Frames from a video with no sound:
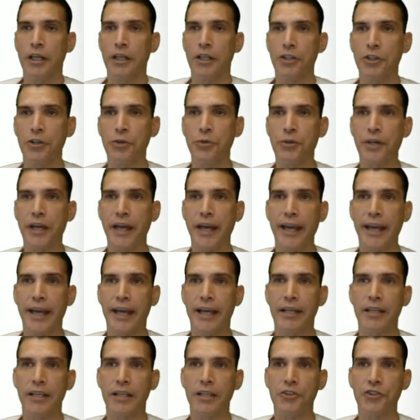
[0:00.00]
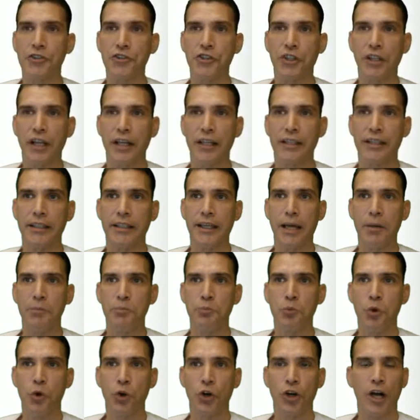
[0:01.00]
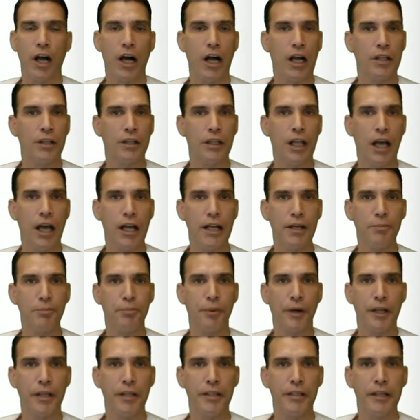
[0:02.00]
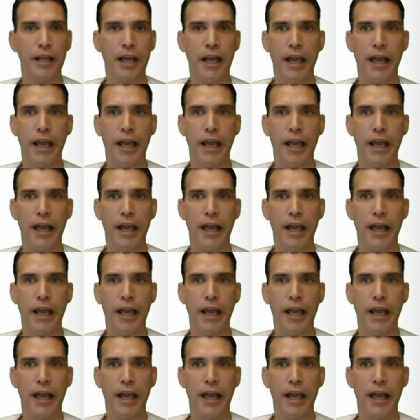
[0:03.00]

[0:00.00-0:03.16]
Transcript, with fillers: you can select the Get More Online button